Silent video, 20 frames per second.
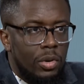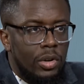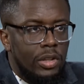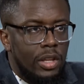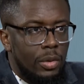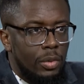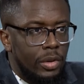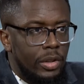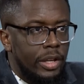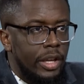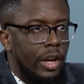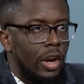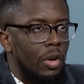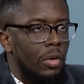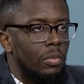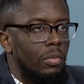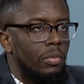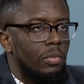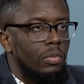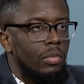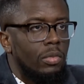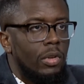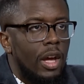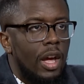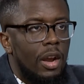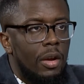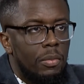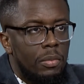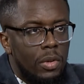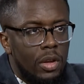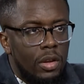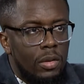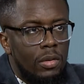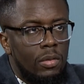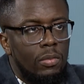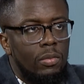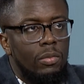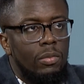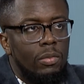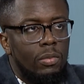that really helped kind of
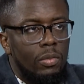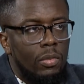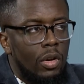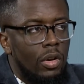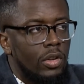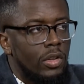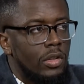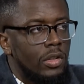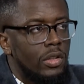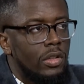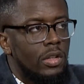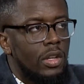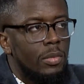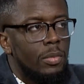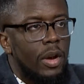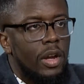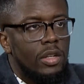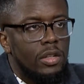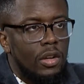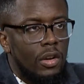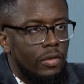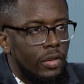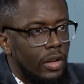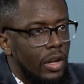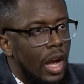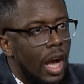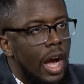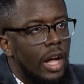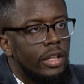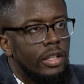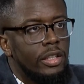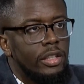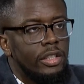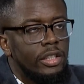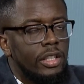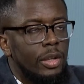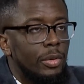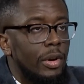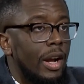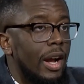me see myself in college.
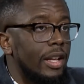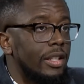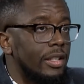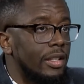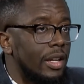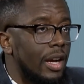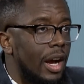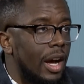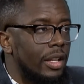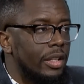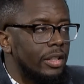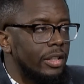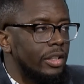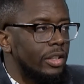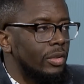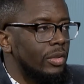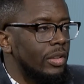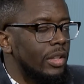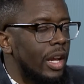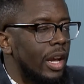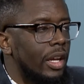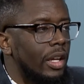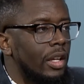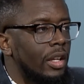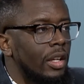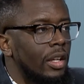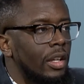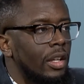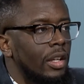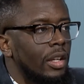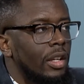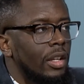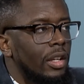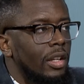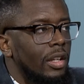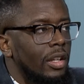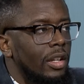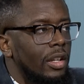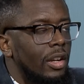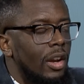And then when I got to college, it was like,
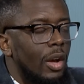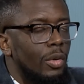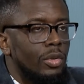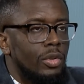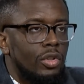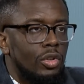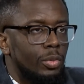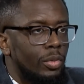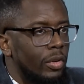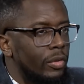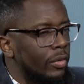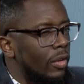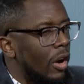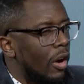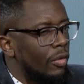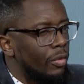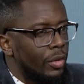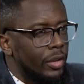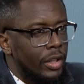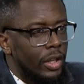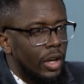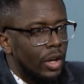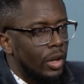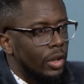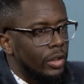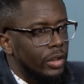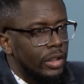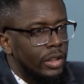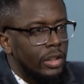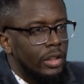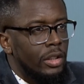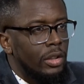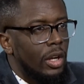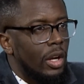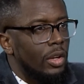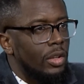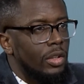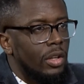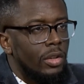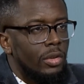I was super involved really early.
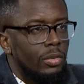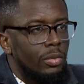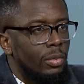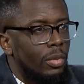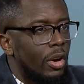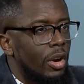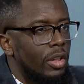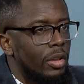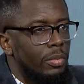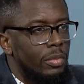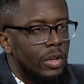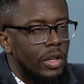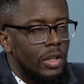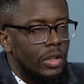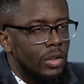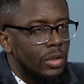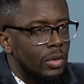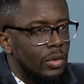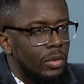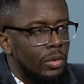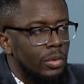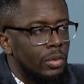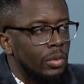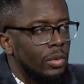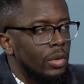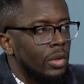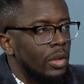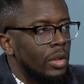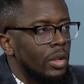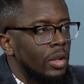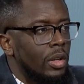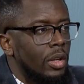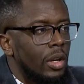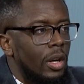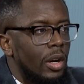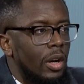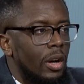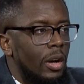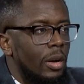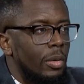I was part of the BSU,
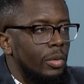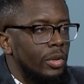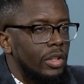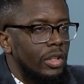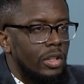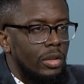which is the